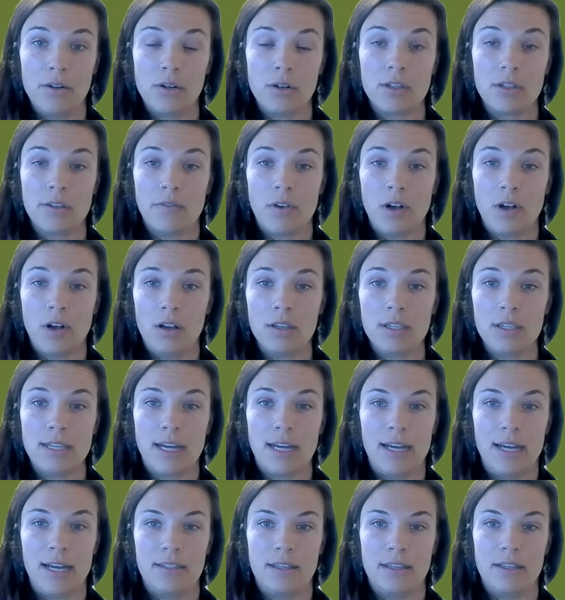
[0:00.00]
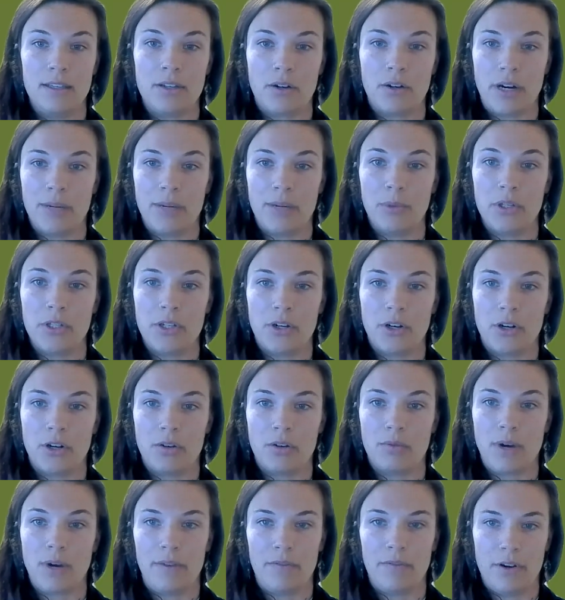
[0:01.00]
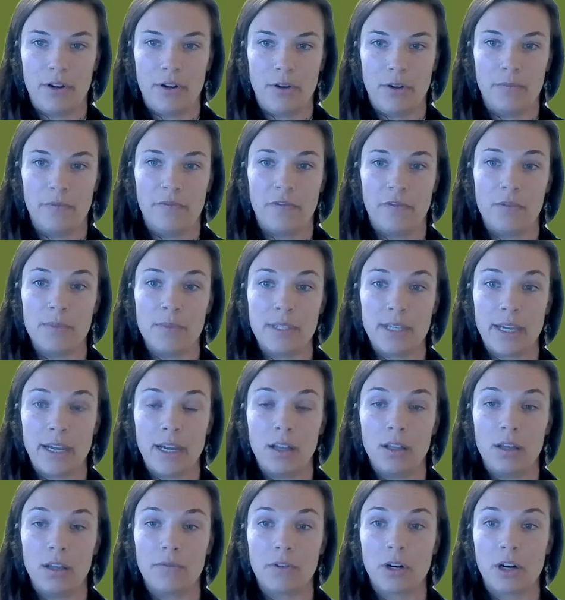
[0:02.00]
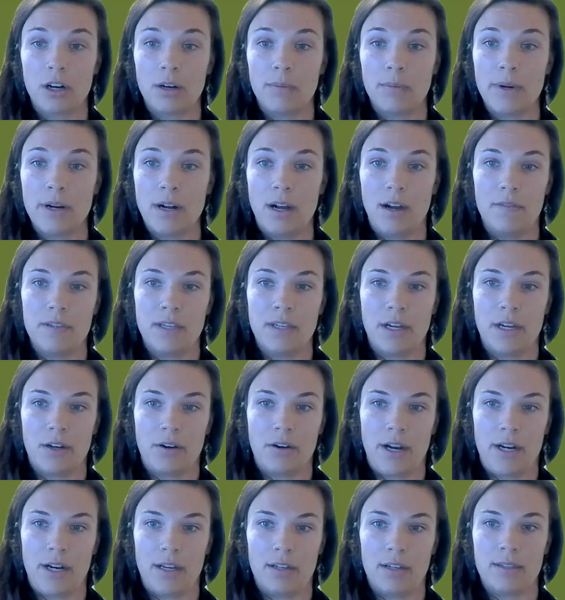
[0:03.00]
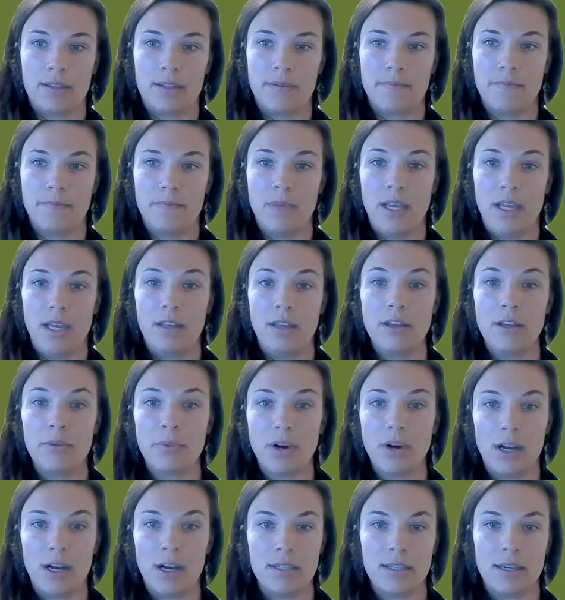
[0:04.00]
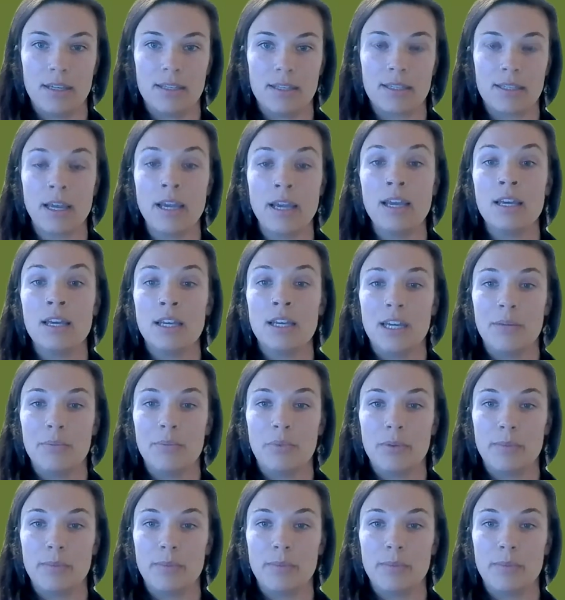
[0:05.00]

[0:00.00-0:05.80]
Landowners of all sizes are able to earn revenue from sale of carbon offset credits, and in the process,